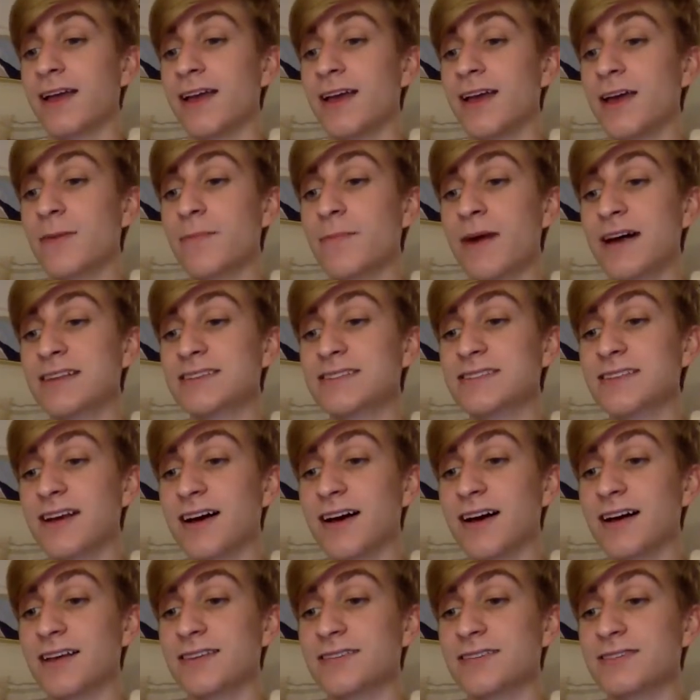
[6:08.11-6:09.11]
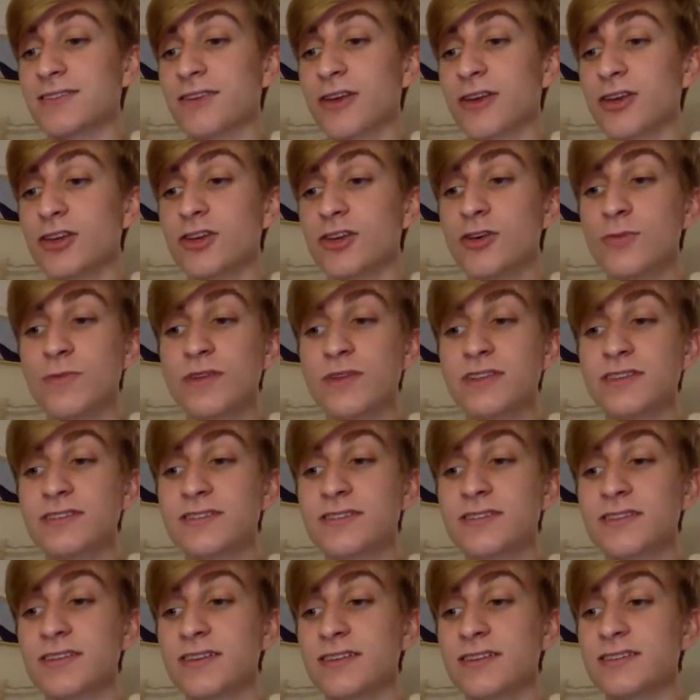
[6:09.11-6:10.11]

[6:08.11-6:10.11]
In my size, humans